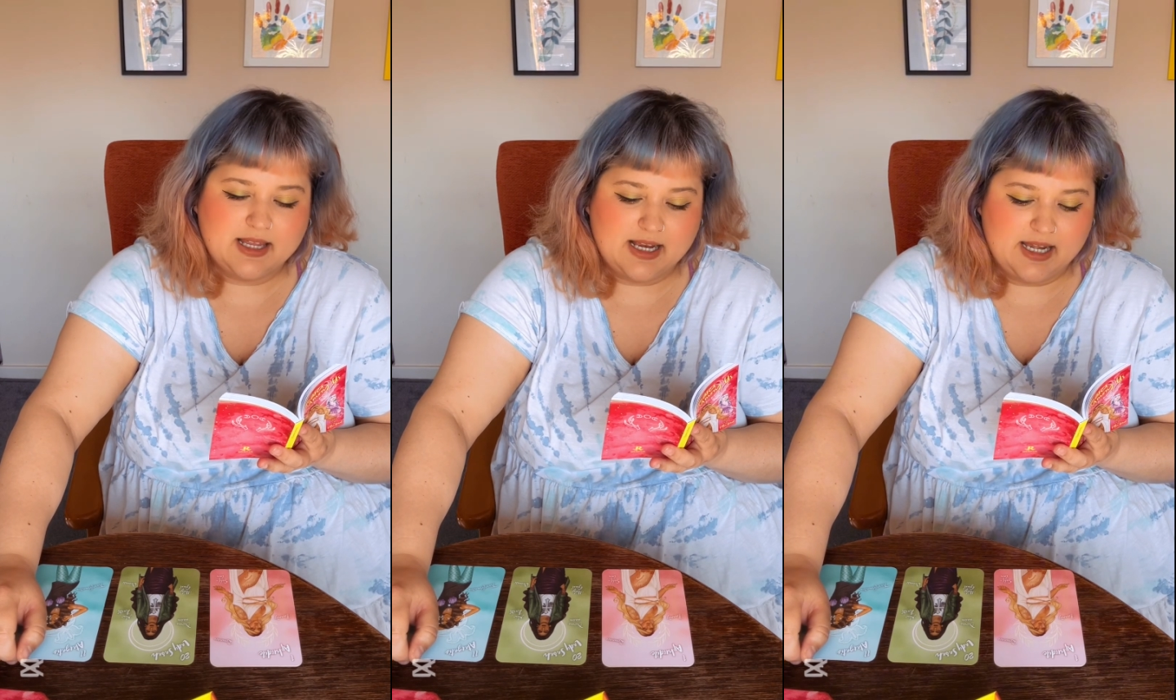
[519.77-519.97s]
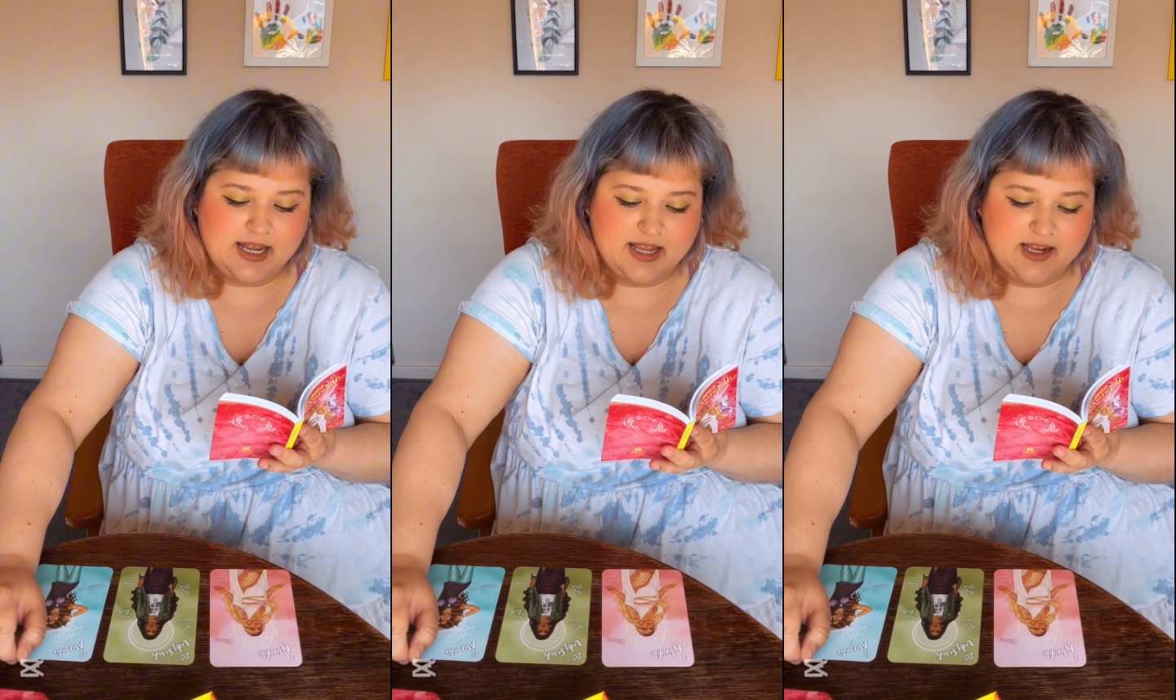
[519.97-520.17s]

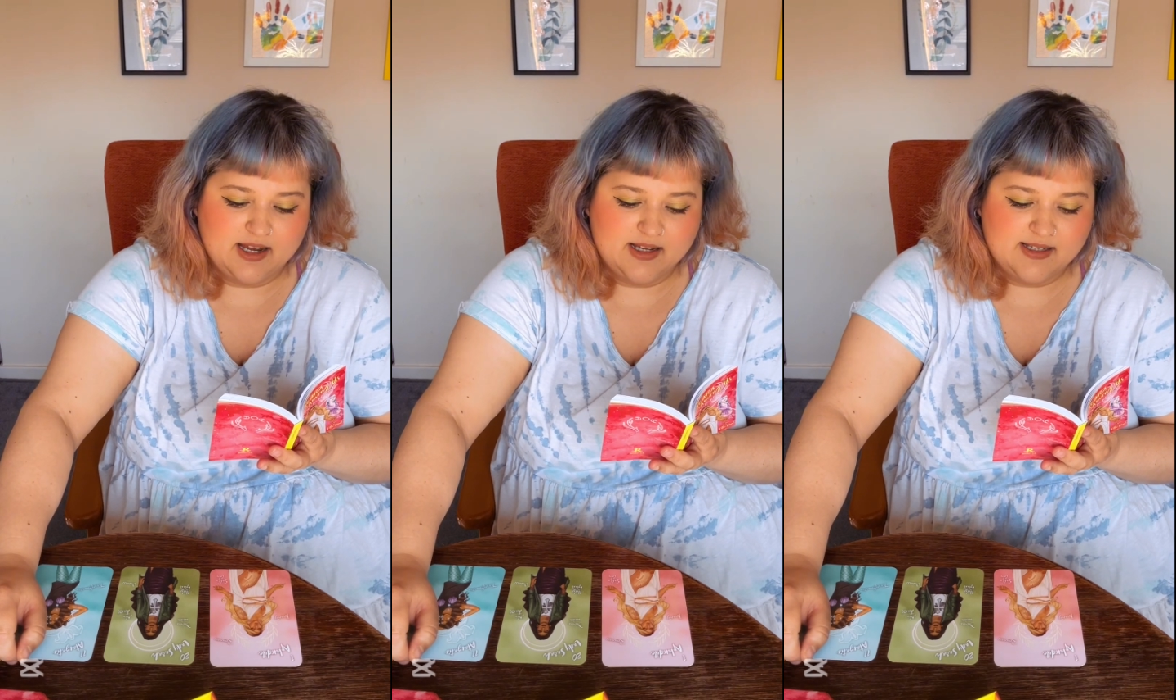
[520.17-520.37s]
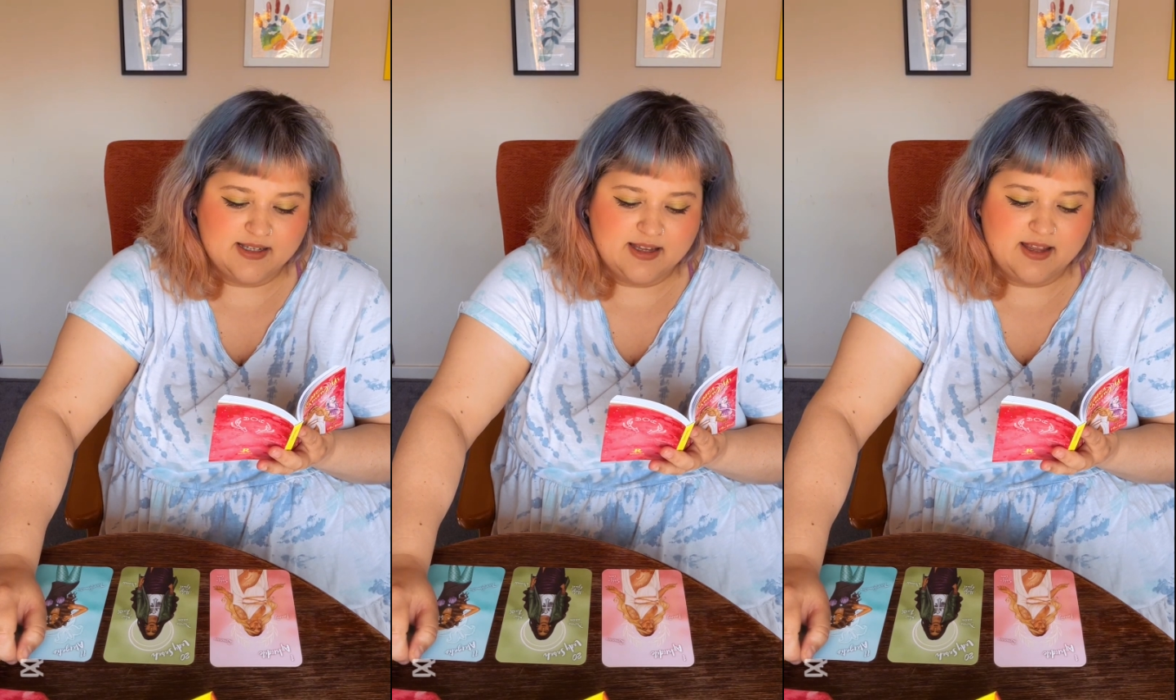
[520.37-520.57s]

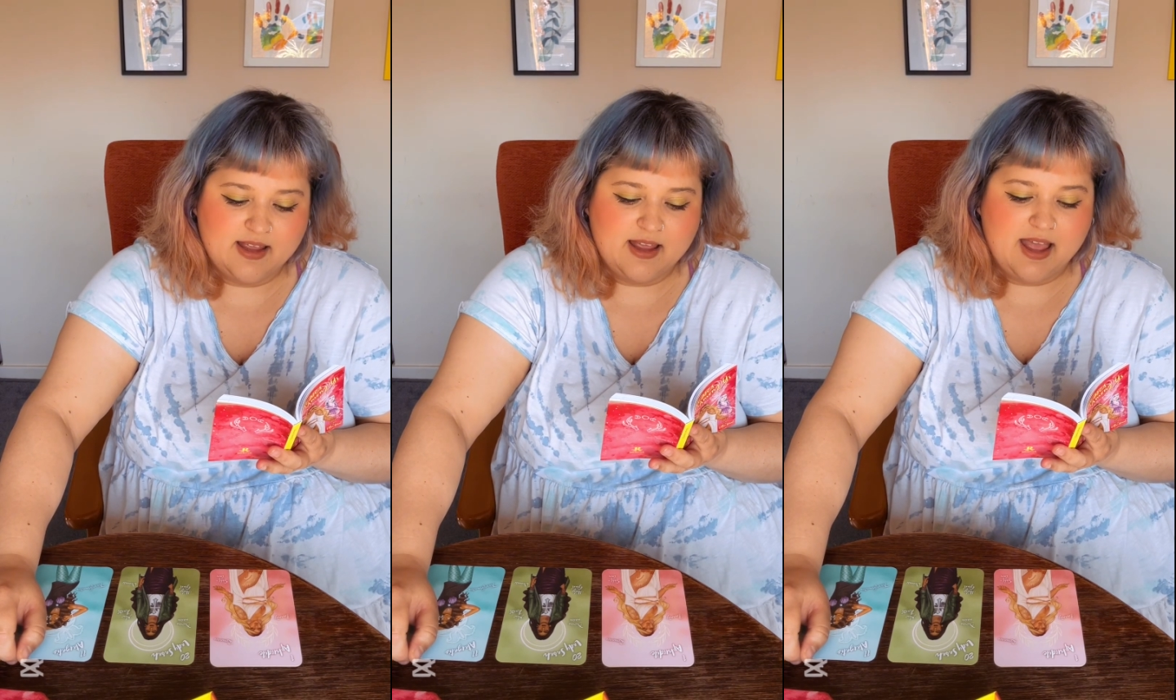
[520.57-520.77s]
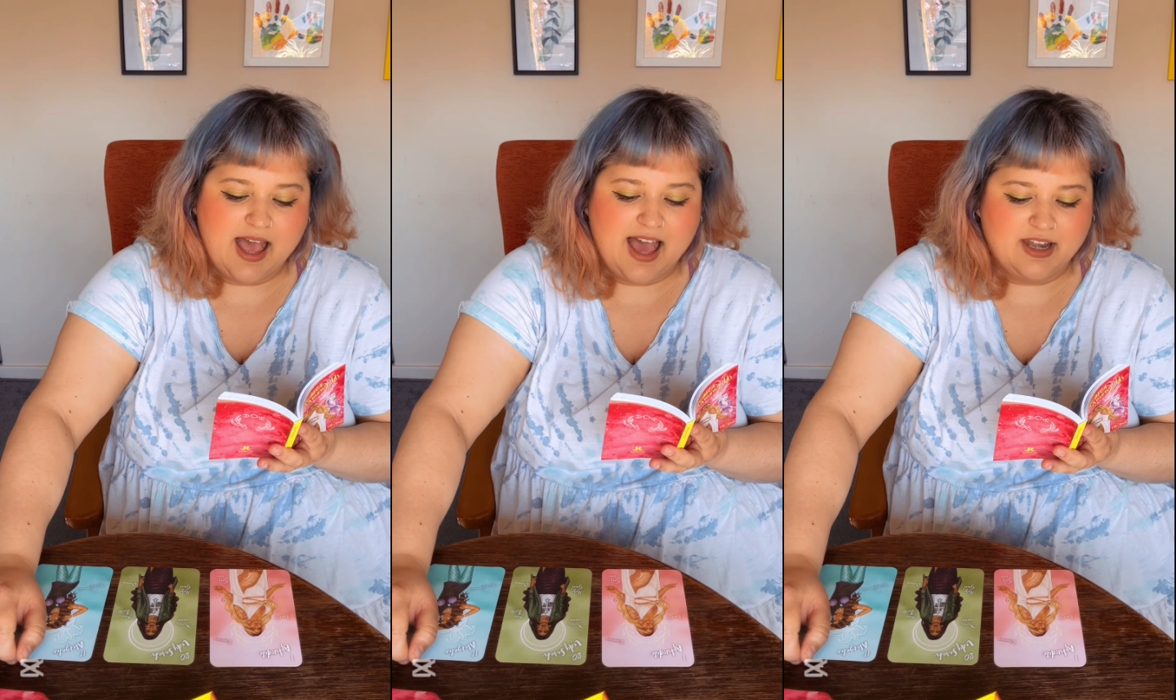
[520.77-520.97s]
cleared
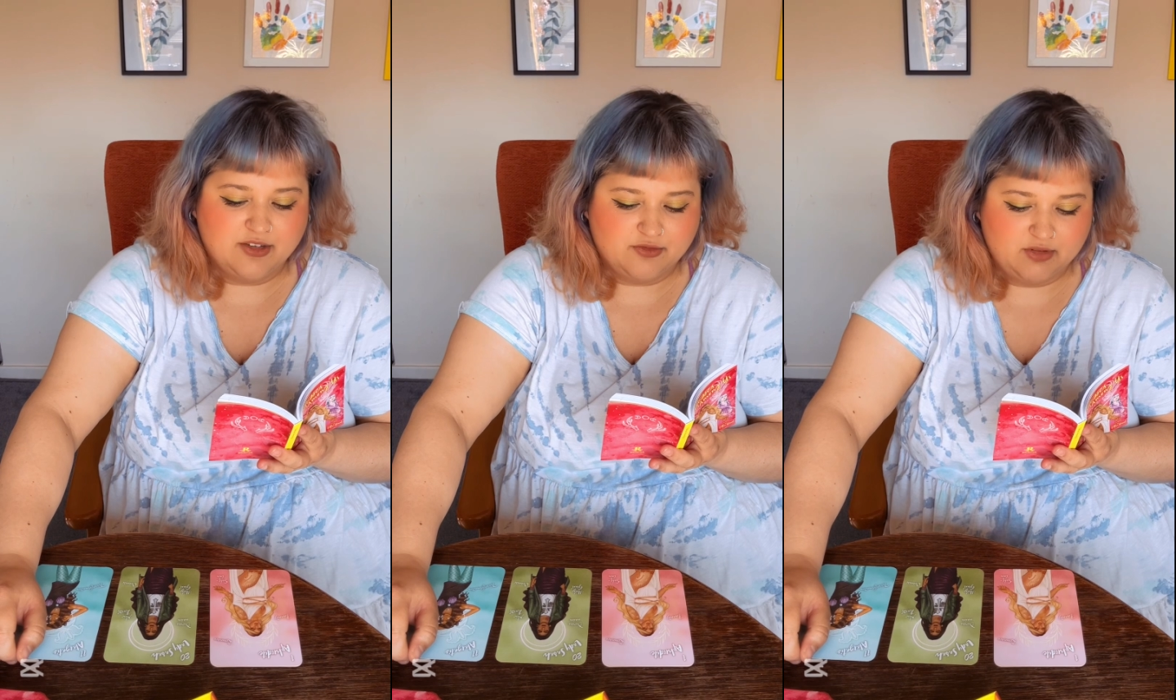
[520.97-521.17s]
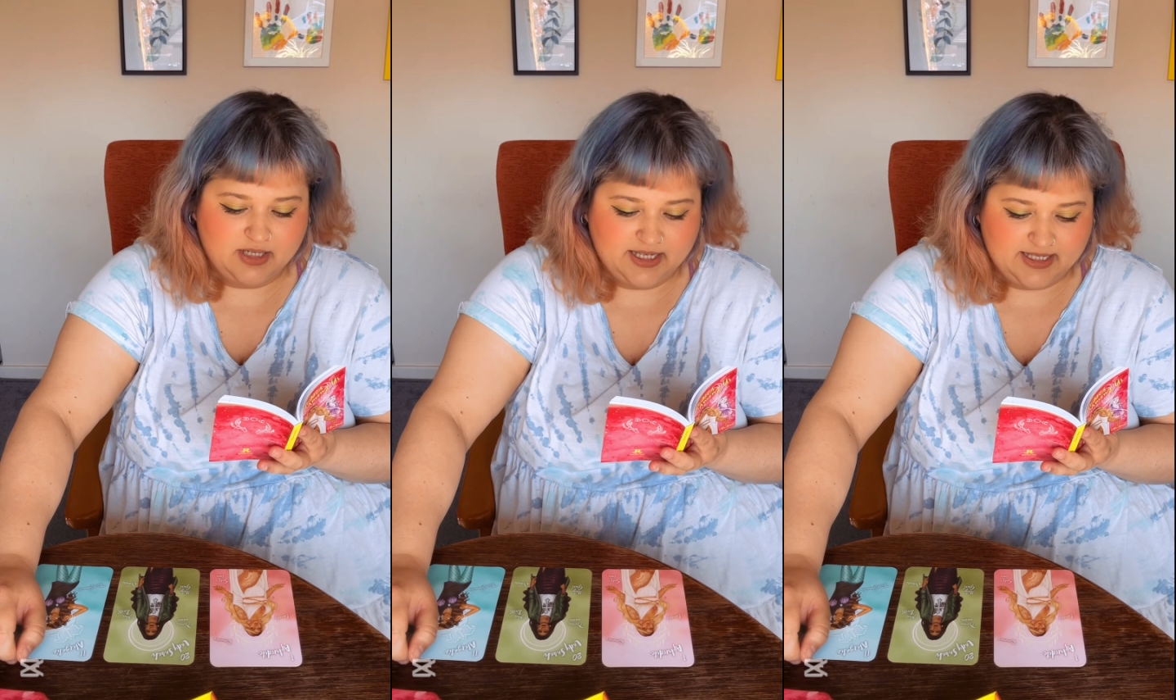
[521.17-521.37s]
and
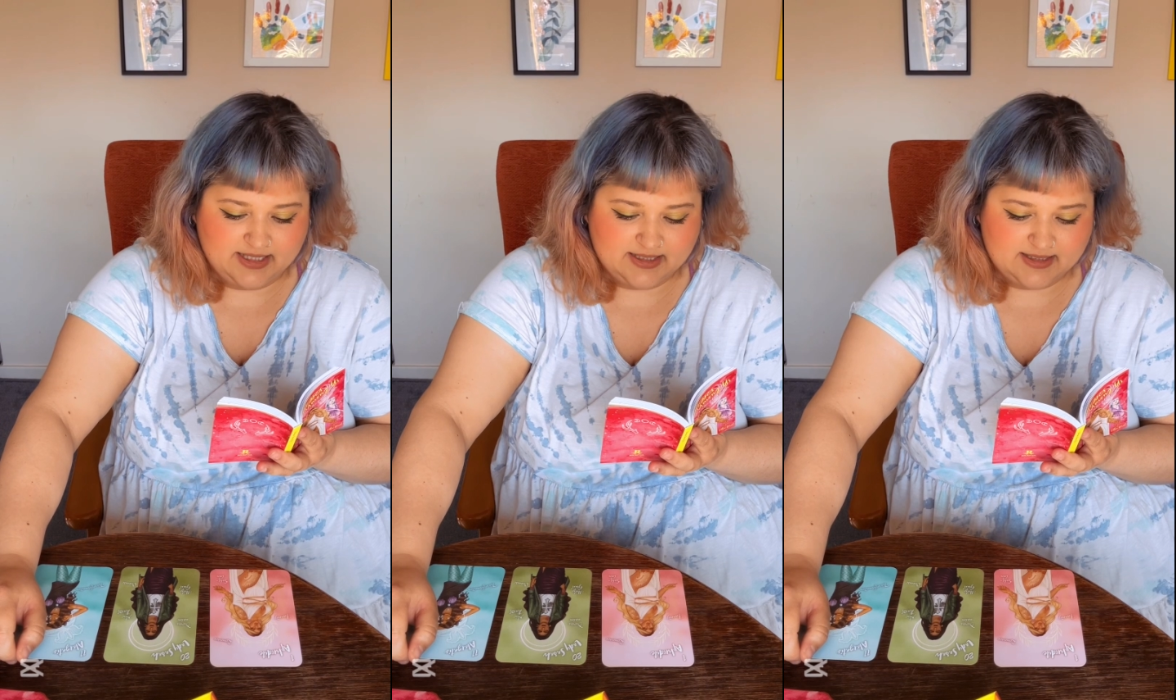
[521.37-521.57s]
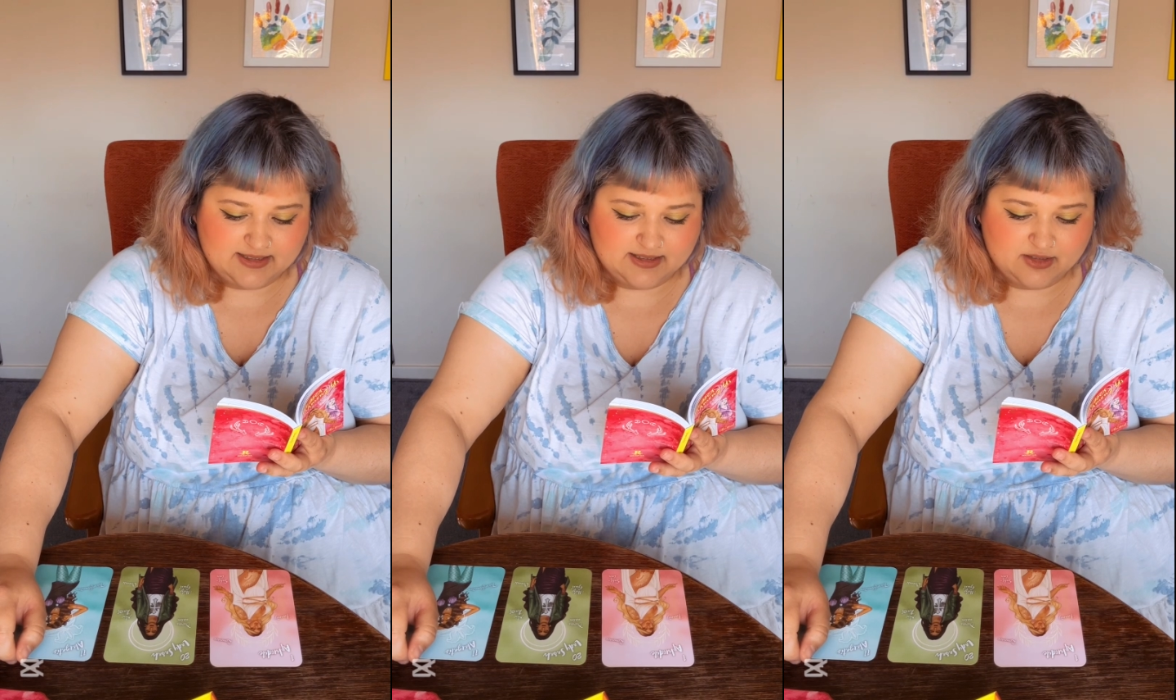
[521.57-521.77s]

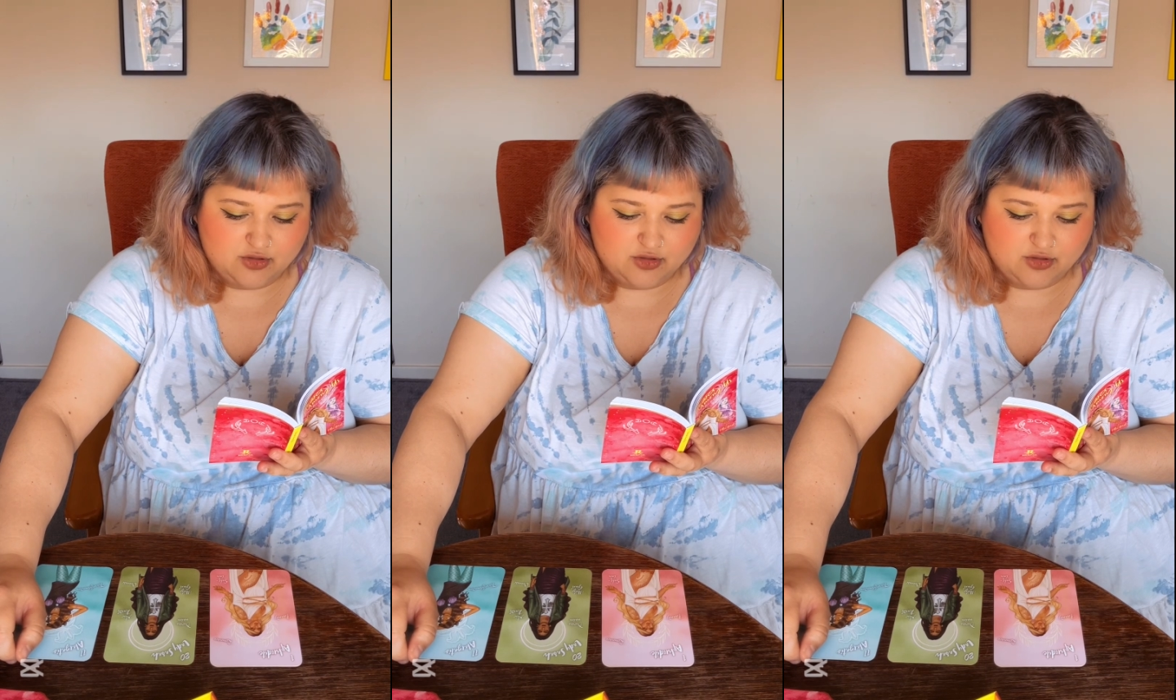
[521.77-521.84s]
released.